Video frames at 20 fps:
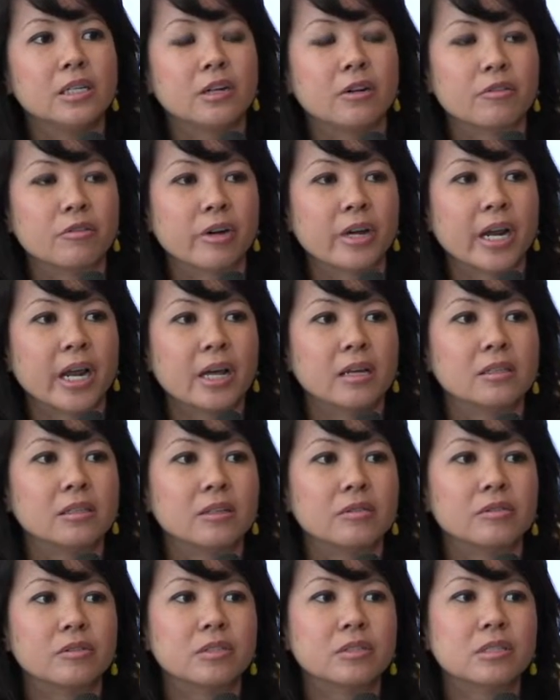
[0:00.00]
for cat
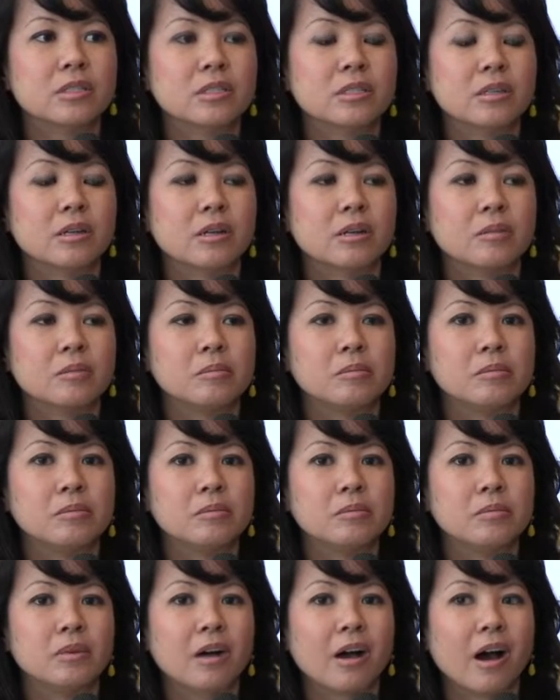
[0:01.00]
lovers.
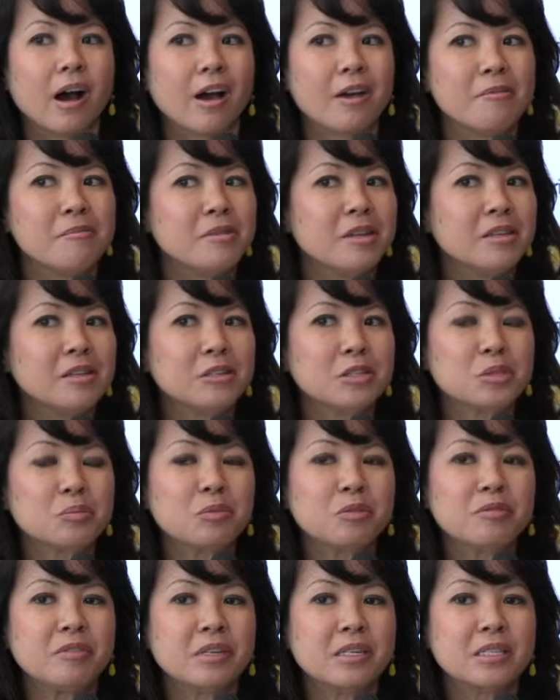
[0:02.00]
I made this
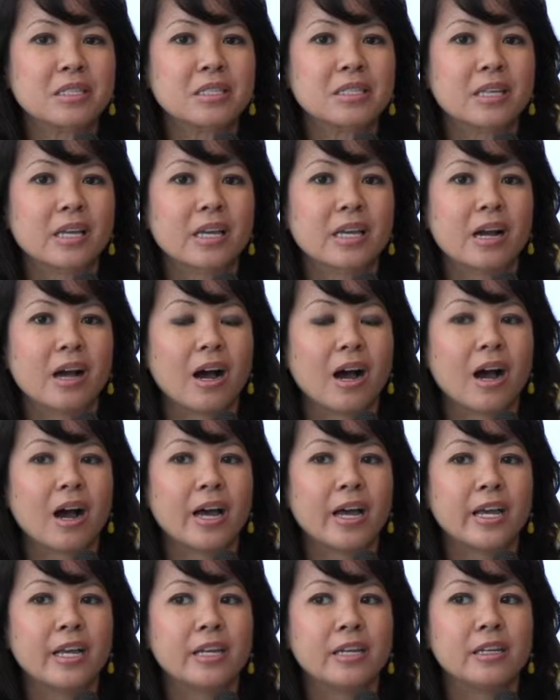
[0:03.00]
movie because, like,
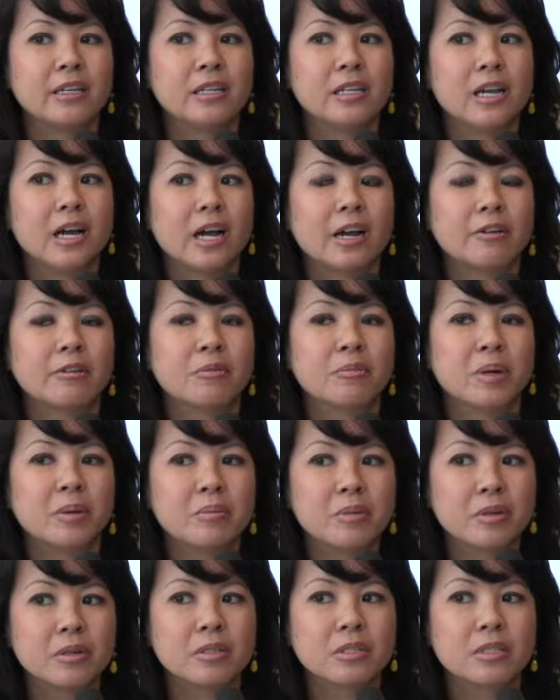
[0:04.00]
I
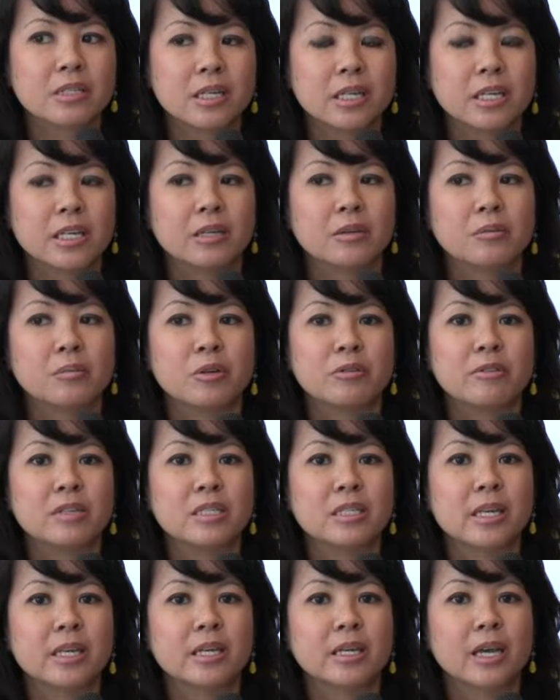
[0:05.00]
remember seeing
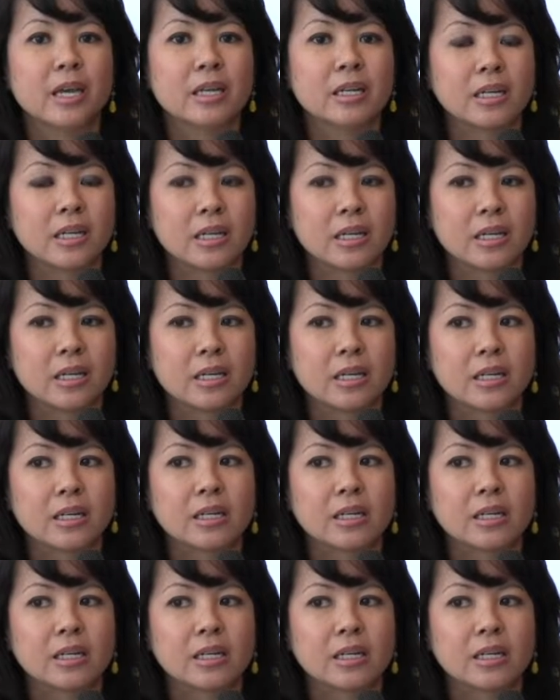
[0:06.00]
movies like Keddy